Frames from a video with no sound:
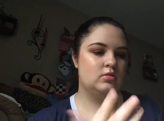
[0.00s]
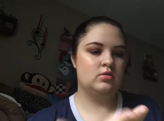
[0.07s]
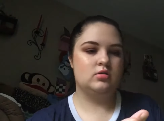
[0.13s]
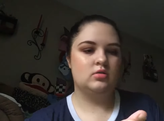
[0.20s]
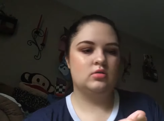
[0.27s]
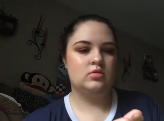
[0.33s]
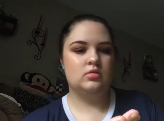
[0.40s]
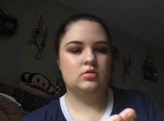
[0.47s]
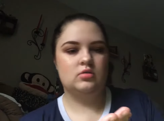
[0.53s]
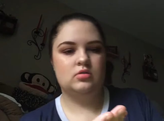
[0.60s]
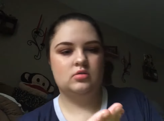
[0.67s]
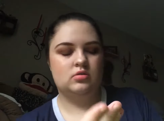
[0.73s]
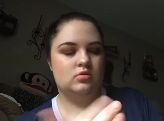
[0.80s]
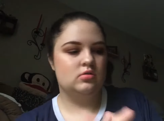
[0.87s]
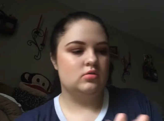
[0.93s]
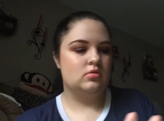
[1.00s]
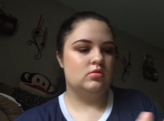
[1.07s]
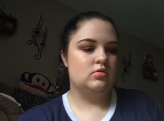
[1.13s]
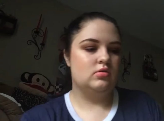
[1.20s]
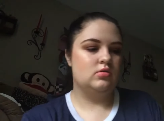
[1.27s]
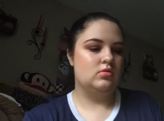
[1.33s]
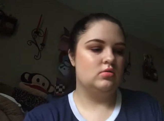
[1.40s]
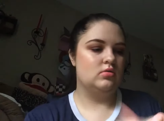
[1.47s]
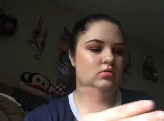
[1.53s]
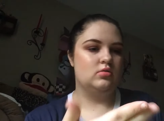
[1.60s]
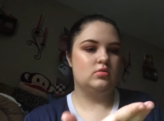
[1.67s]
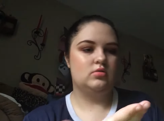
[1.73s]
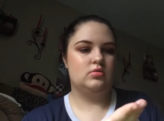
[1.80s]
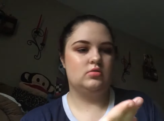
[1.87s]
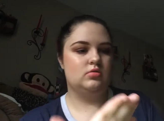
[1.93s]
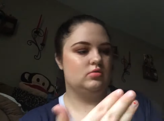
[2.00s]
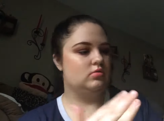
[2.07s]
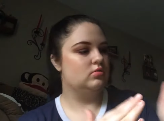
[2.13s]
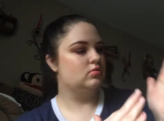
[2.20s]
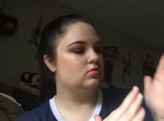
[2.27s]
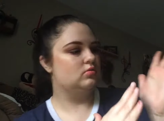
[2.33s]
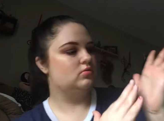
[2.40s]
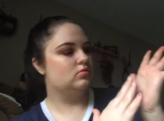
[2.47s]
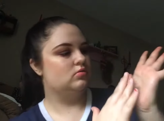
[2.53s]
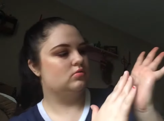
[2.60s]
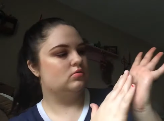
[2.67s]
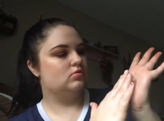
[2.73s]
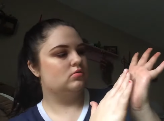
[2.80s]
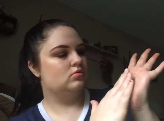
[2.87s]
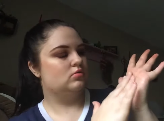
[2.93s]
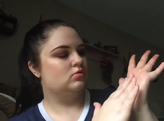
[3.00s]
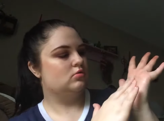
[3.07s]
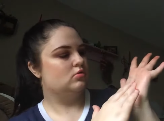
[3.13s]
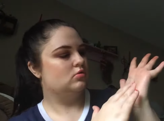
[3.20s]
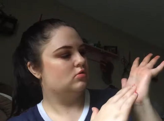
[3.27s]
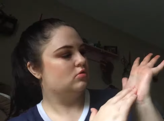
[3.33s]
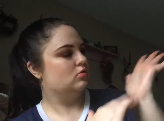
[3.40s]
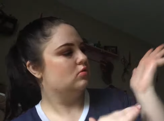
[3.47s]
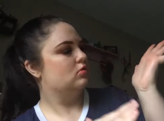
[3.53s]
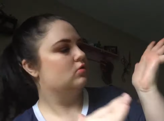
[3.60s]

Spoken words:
No one is speaking in this clip.